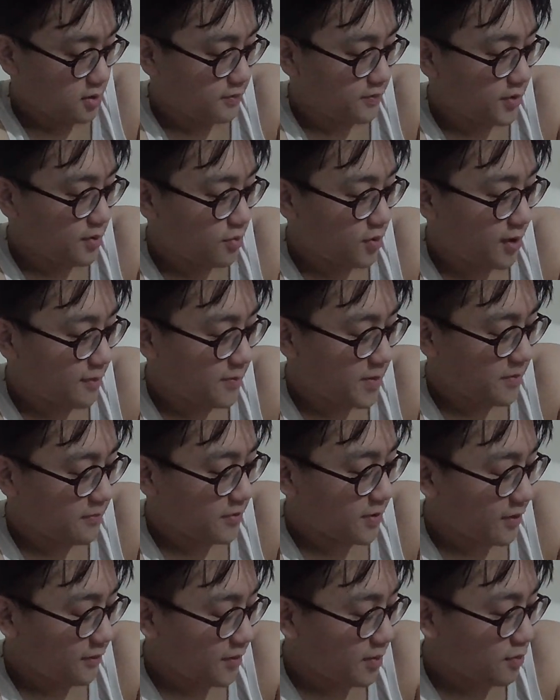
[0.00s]

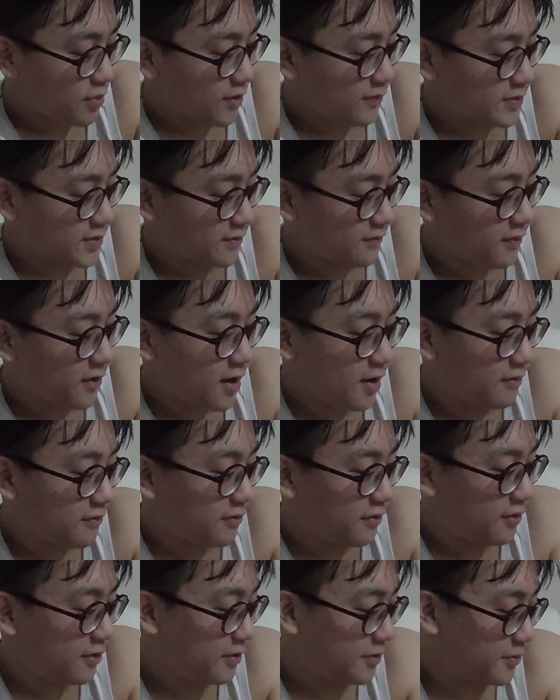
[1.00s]
I've been breakfast at 5.
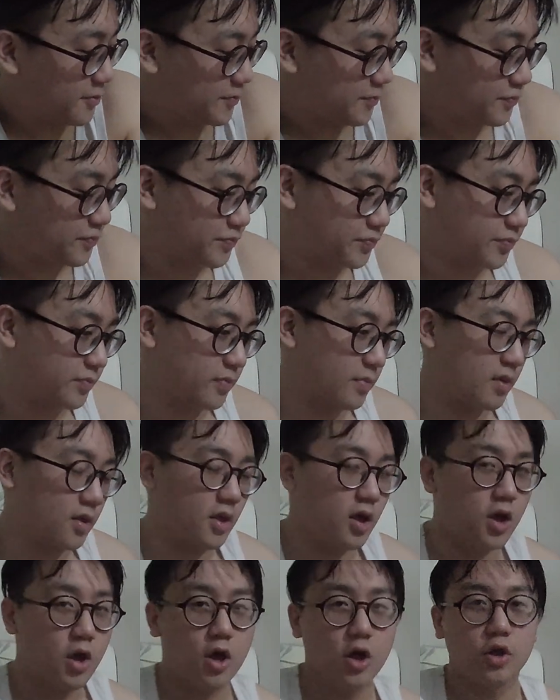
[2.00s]

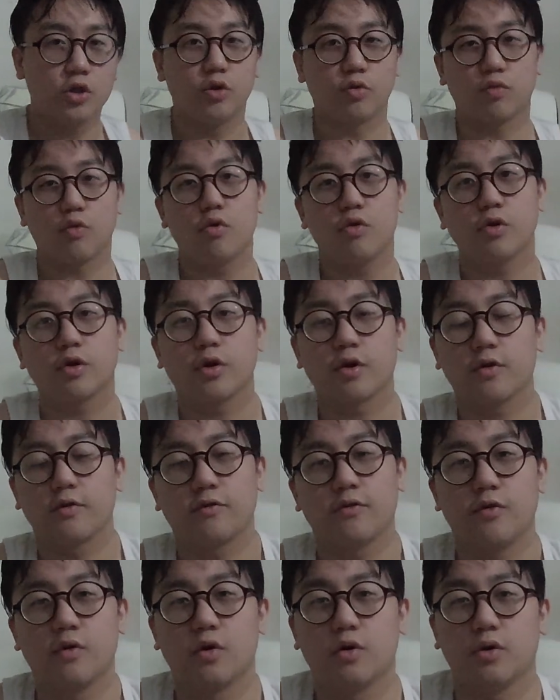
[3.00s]
The reward
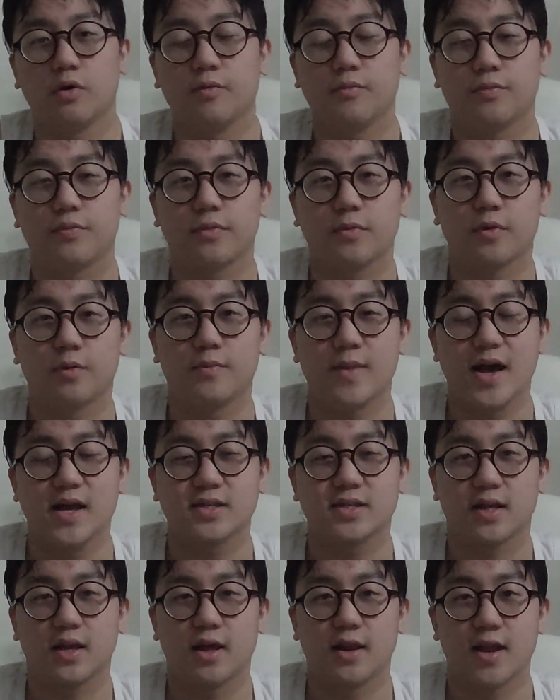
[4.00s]
for
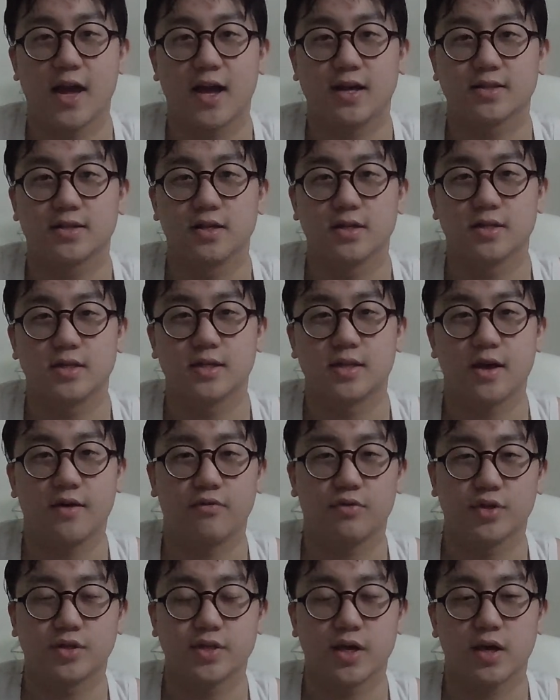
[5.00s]
masculine excellence is
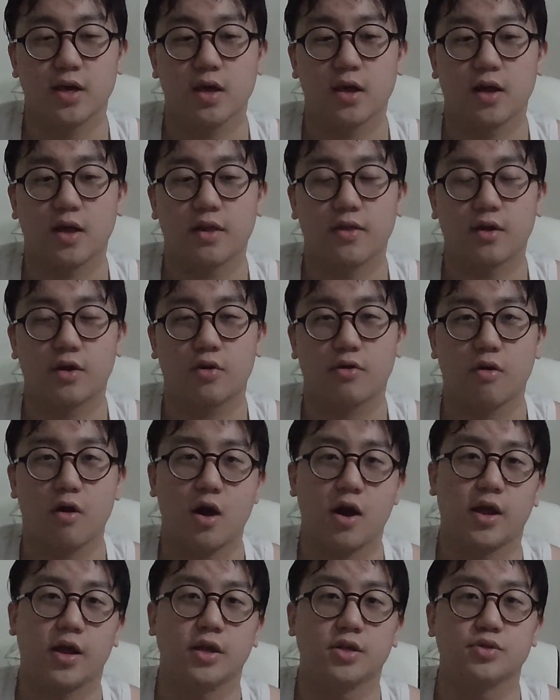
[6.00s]
definitely taking. I think
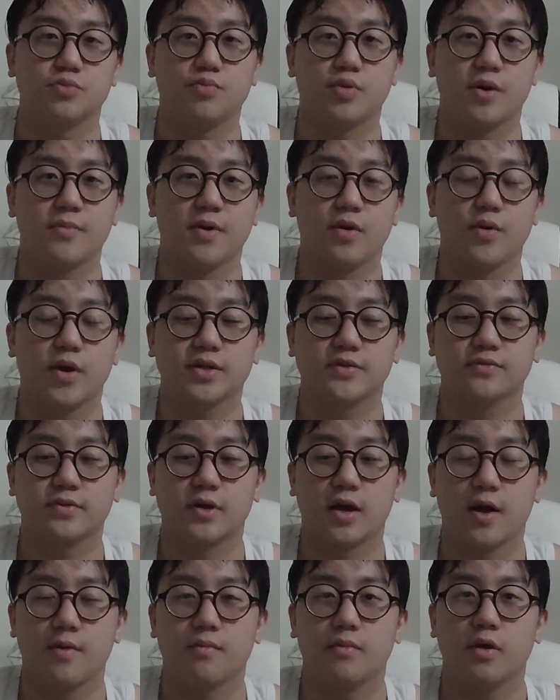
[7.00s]
crying is a pretty big waste of
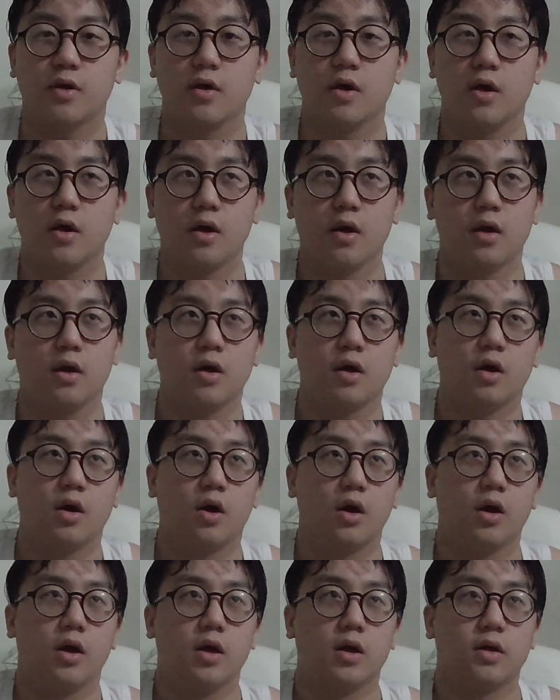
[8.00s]
time.
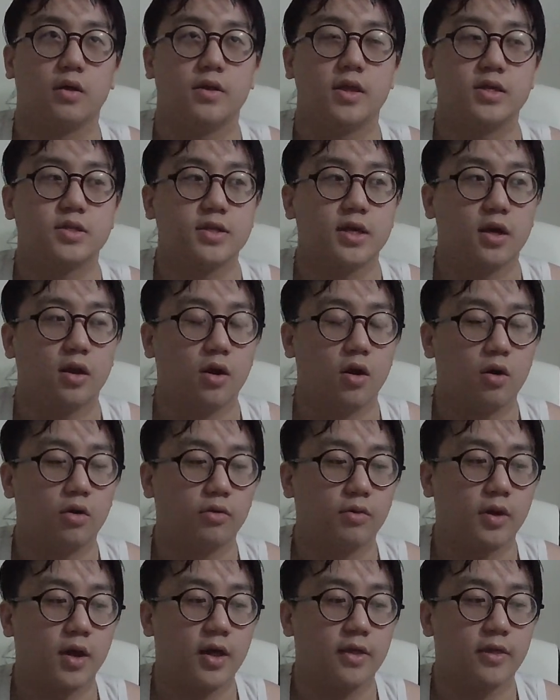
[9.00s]
This year
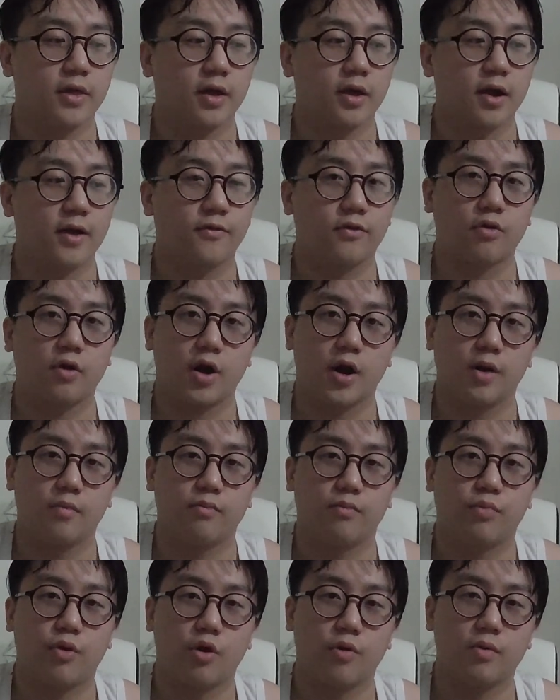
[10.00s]
alone, I think I've cried
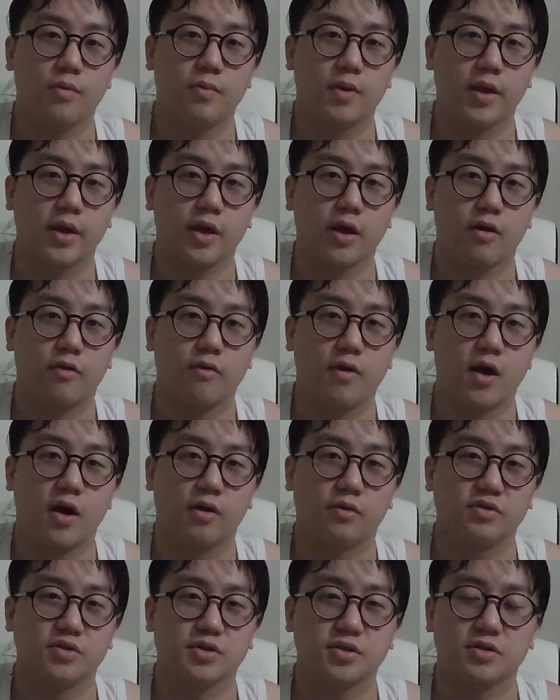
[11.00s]
probably
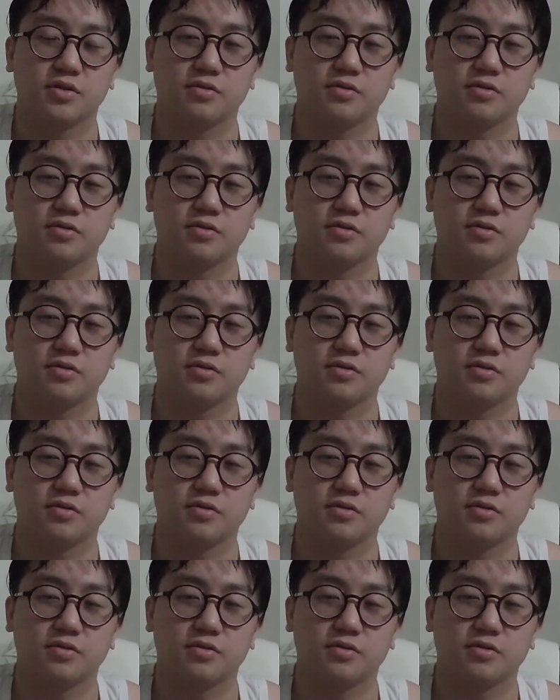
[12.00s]
around